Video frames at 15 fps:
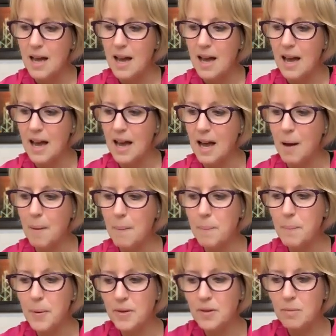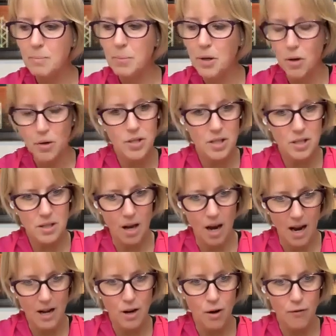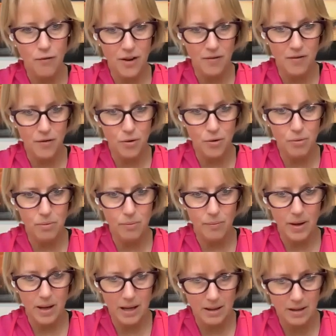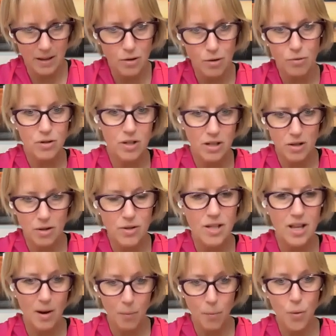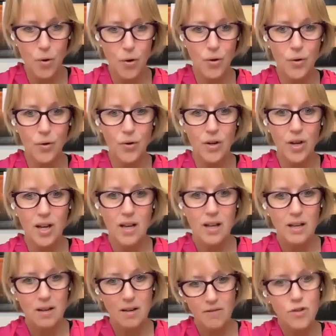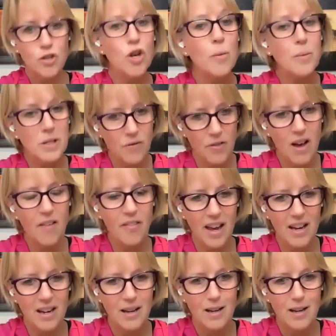But because I got fearful and the doctor used that word, Thomas felt that.